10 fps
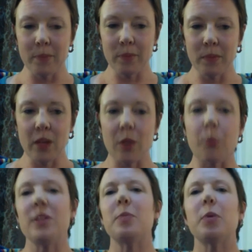the
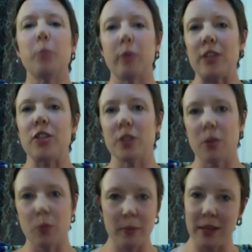principal pressures on
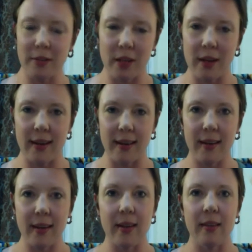women, if you like,
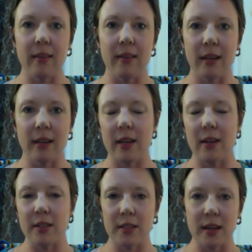in our
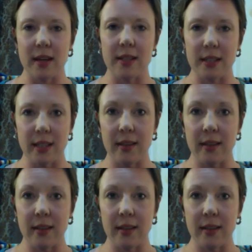society.